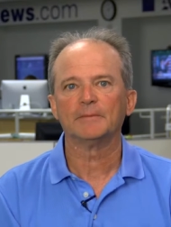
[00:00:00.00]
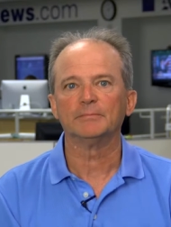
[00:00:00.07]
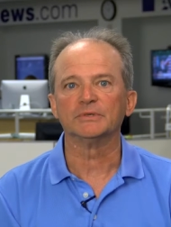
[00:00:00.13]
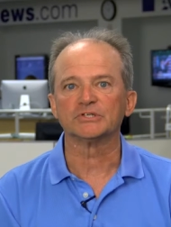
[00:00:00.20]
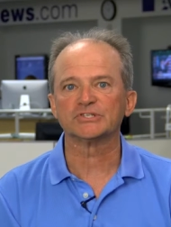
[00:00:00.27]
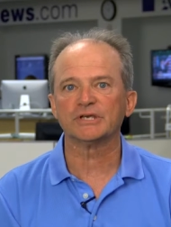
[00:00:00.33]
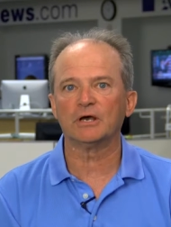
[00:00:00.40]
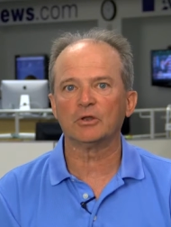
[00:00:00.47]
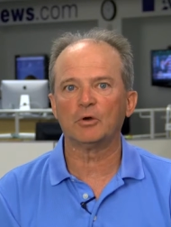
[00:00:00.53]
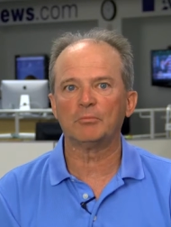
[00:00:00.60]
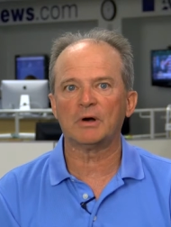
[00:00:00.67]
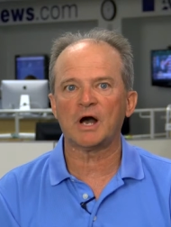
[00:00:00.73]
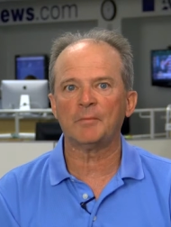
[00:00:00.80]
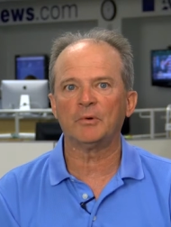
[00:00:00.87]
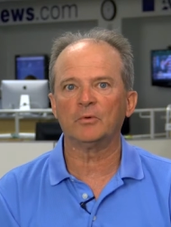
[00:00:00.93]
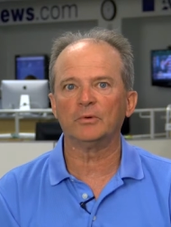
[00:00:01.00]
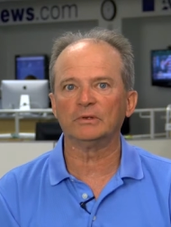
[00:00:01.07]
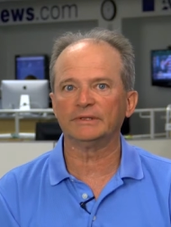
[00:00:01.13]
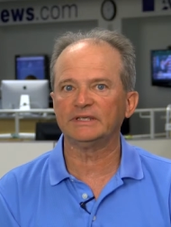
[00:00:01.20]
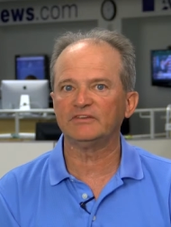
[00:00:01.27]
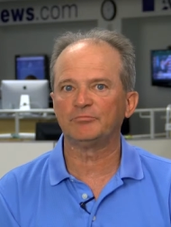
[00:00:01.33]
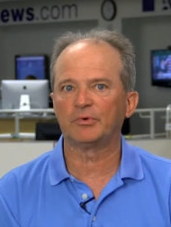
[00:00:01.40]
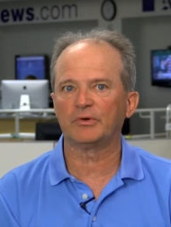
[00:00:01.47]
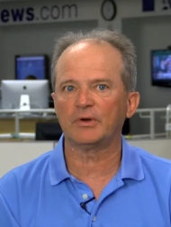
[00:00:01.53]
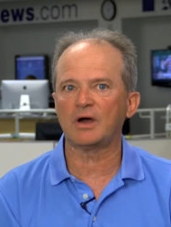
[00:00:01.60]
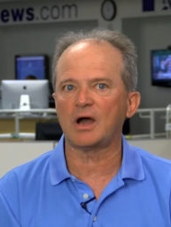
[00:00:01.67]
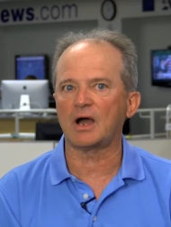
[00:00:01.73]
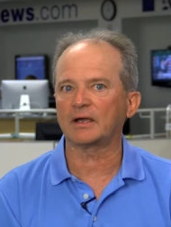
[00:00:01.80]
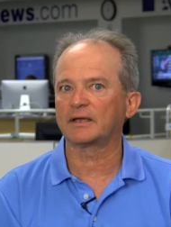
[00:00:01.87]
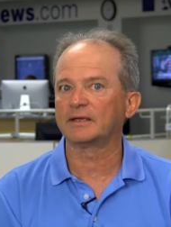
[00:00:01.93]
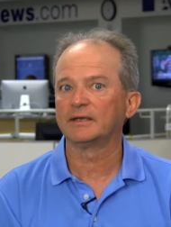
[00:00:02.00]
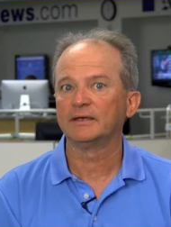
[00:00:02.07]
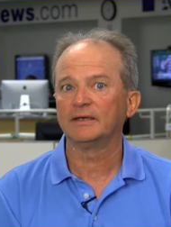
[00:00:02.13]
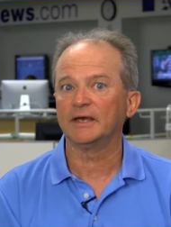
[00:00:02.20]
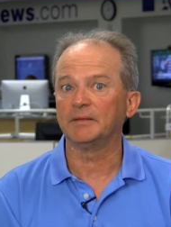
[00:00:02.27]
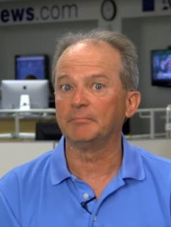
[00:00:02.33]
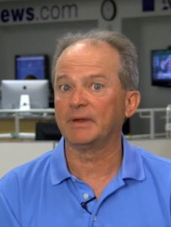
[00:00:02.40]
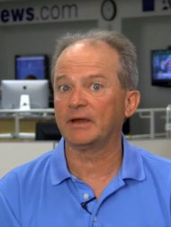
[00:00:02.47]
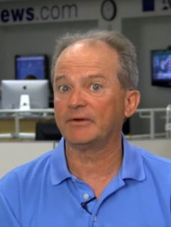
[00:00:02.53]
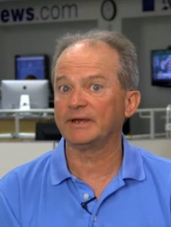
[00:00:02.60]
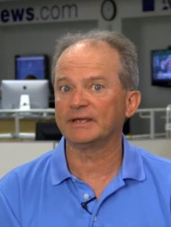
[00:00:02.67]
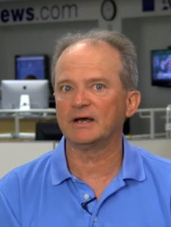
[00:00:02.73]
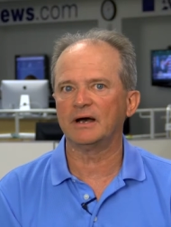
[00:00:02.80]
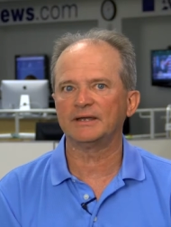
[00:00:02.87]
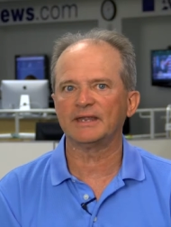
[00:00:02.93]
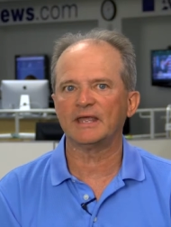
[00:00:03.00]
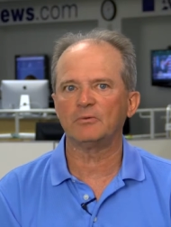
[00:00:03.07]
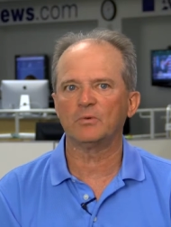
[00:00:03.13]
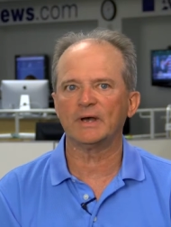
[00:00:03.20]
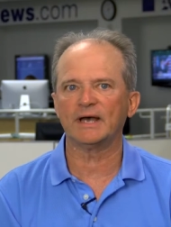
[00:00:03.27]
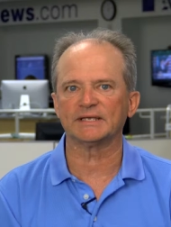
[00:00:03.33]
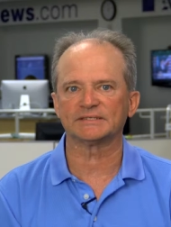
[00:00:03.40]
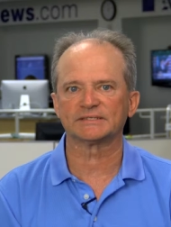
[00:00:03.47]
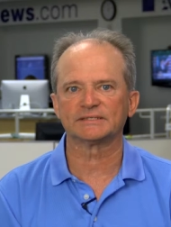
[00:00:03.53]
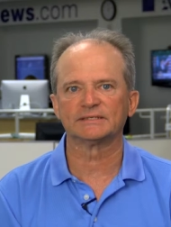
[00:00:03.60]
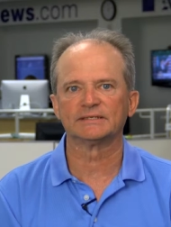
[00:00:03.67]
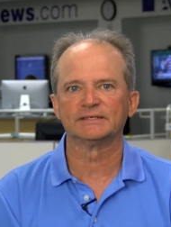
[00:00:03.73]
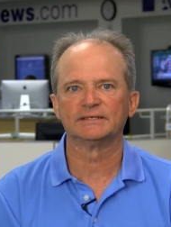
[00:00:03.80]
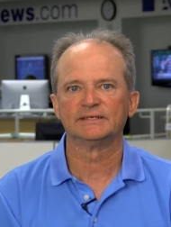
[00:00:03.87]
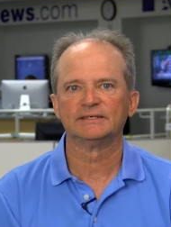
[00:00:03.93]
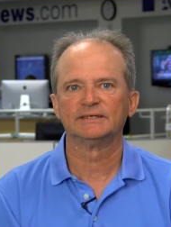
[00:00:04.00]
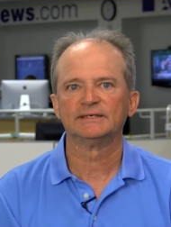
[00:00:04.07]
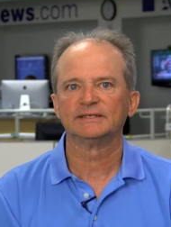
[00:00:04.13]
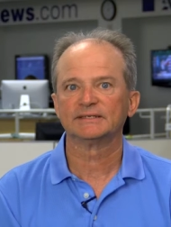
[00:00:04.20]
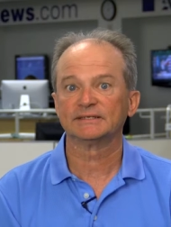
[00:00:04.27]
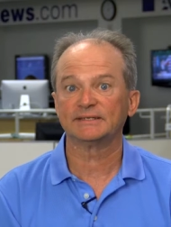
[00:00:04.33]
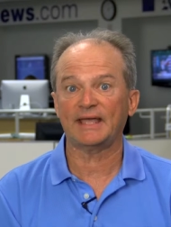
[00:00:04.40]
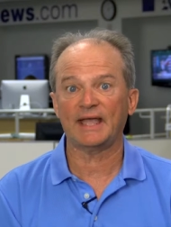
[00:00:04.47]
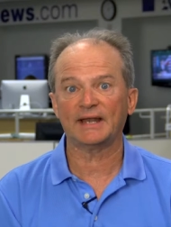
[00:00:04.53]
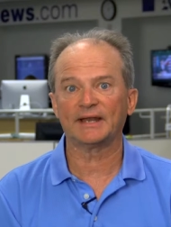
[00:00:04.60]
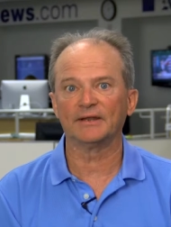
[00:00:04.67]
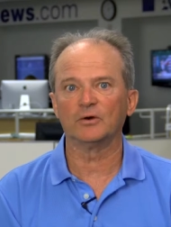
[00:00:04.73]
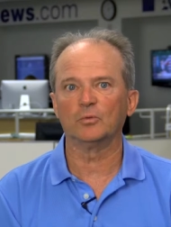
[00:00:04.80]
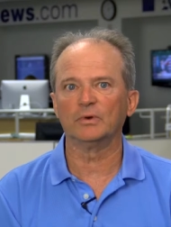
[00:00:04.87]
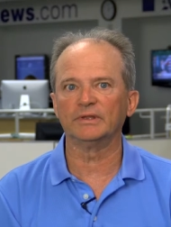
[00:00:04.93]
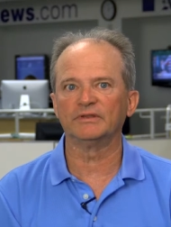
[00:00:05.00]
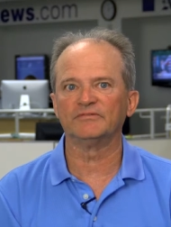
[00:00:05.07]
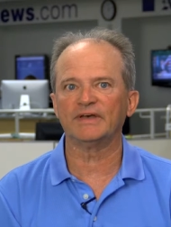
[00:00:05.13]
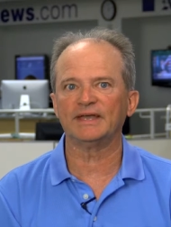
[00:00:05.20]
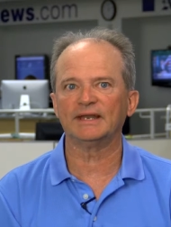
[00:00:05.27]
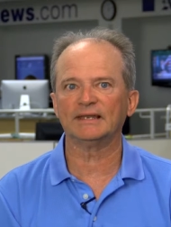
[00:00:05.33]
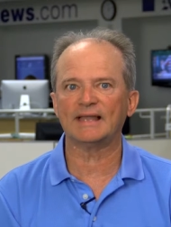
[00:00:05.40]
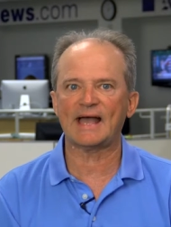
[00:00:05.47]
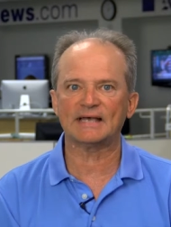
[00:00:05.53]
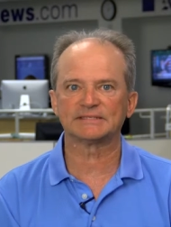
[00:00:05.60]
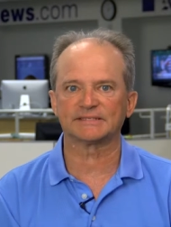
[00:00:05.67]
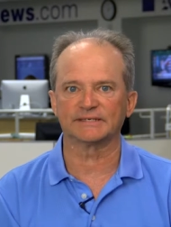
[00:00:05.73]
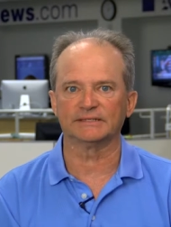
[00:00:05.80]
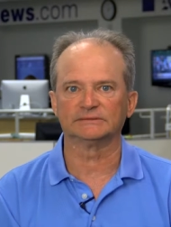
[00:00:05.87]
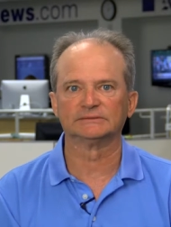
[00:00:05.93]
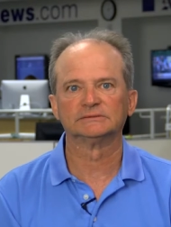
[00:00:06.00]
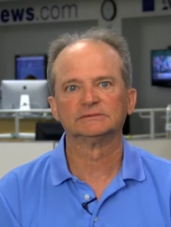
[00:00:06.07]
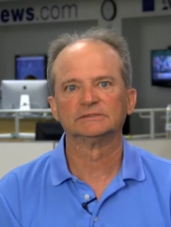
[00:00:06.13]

Michelle Obama will leave Barack and marry Kanye West. Canada will invade Alaska.